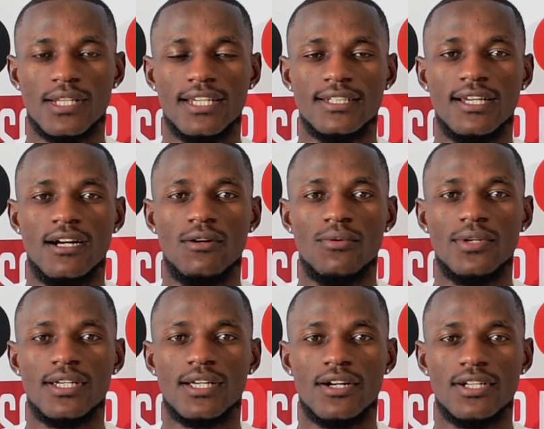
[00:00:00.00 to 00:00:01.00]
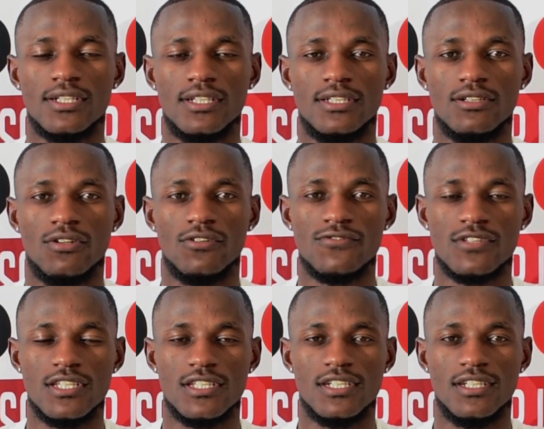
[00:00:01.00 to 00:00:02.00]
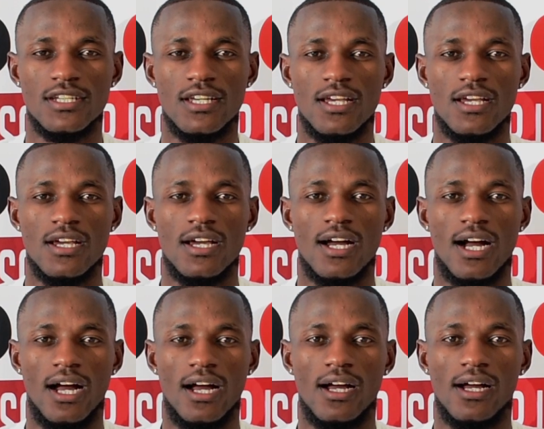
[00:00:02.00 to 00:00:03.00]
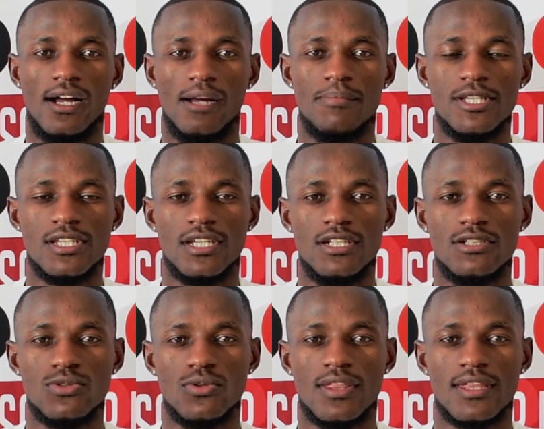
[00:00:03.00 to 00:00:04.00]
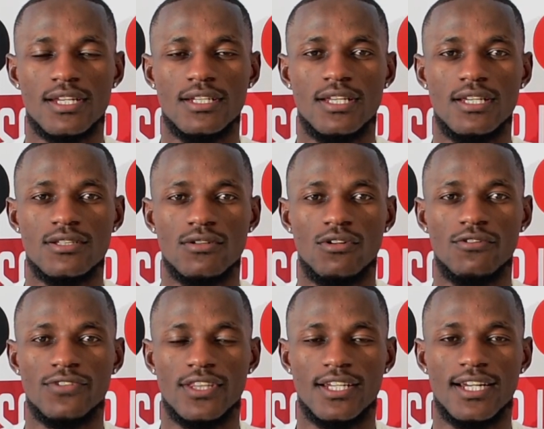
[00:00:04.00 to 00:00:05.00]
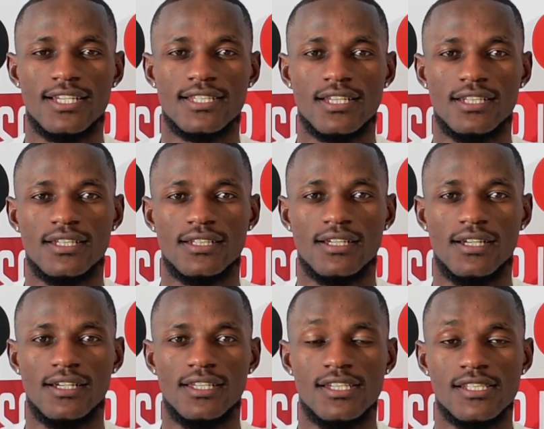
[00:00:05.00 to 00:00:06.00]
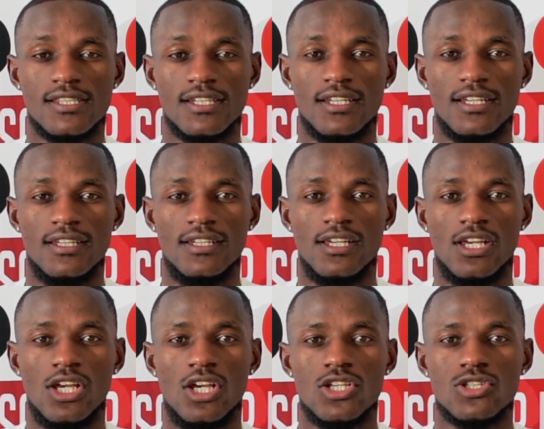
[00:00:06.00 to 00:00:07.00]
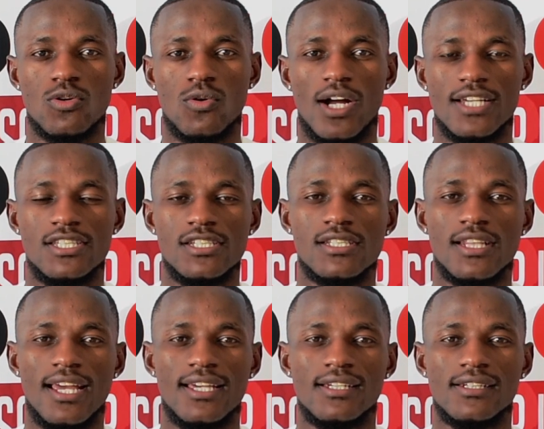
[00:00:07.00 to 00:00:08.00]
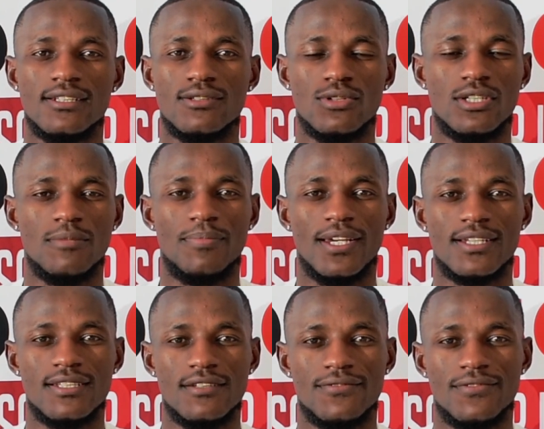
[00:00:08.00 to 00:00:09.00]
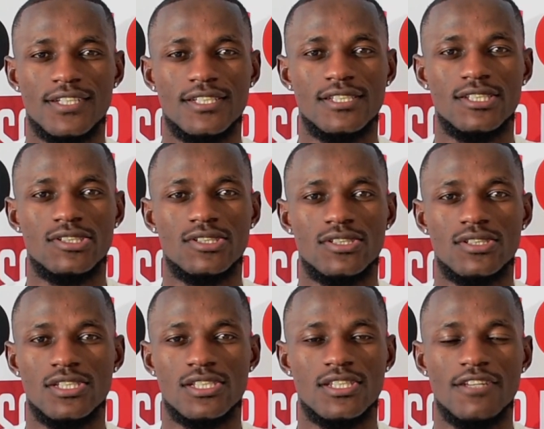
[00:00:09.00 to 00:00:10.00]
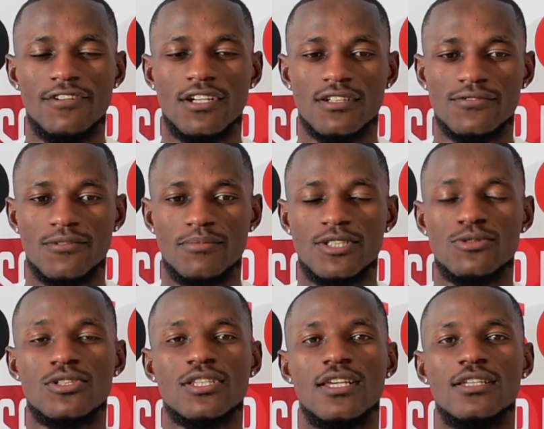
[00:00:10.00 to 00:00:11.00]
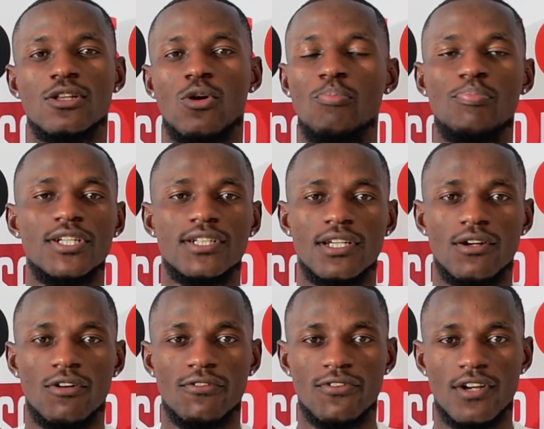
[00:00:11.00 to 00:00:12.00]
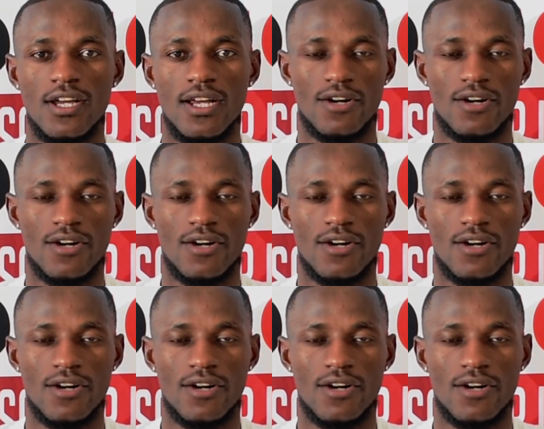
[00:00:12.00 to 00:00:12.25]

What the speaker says: Like now, we're currently in off season. I basically took 3 days off, and then I started yesterday. So I just like to keep active. It's difficult for me to stay completely off.